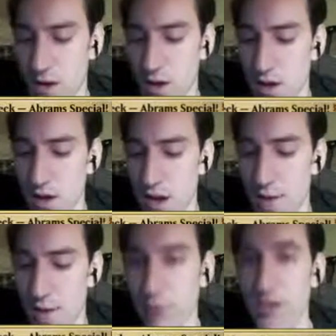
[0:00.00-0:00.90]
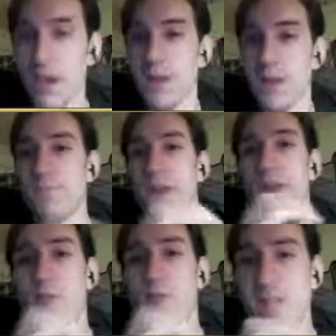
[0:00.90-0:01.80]
I really am. I don't
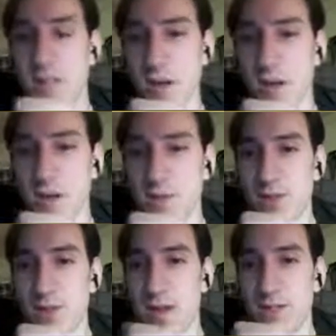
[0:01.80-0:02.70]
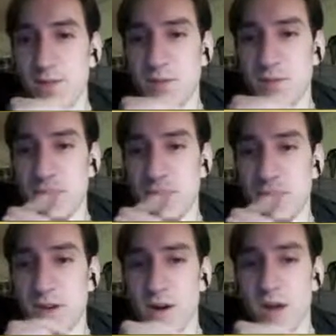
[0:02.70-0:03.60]
know if I say that enough to you guys. If you're still
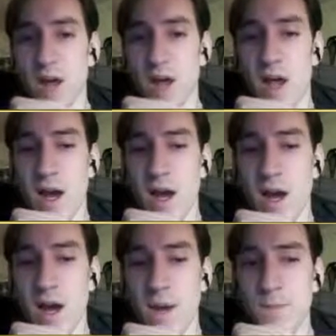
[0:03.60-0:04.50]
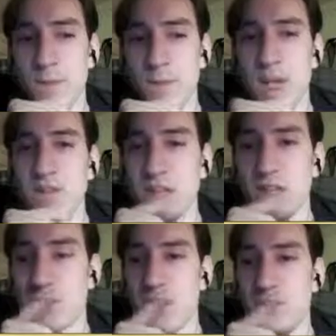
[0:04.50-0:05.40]
here, so that's
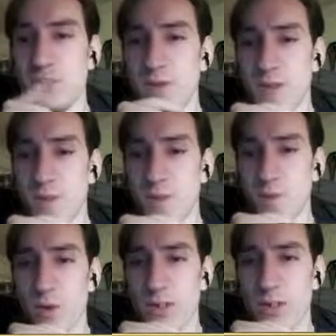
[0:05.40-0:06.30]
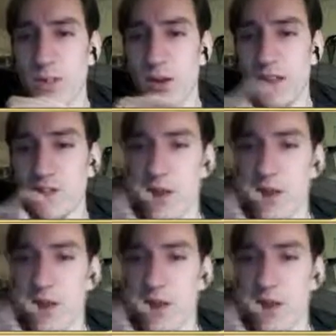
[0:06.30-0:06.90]
why I'm doing some more charity. That's why